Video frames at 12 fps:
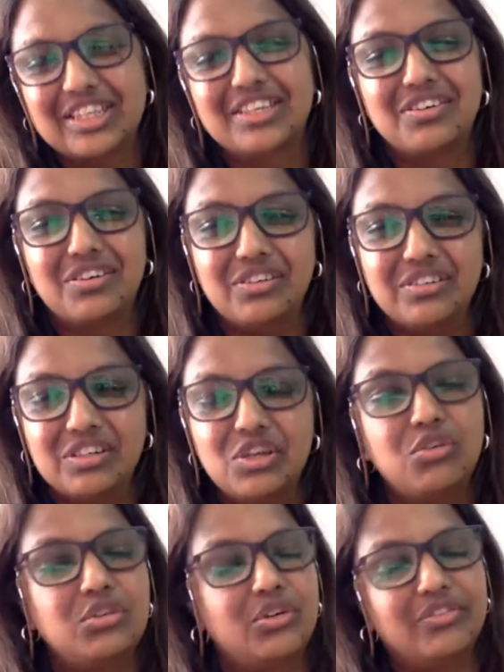
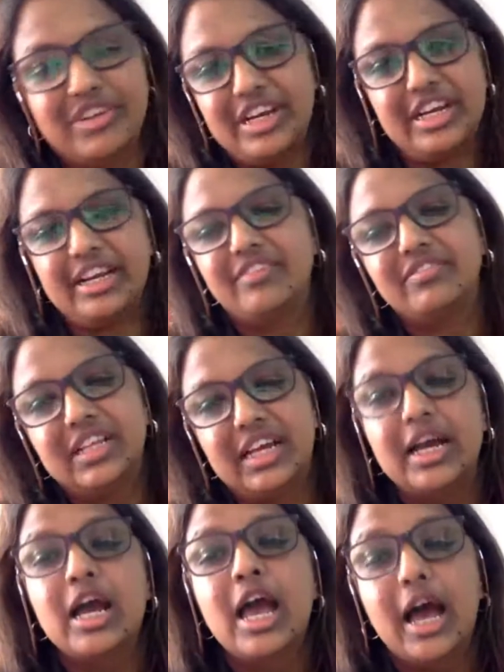You're very clever lah.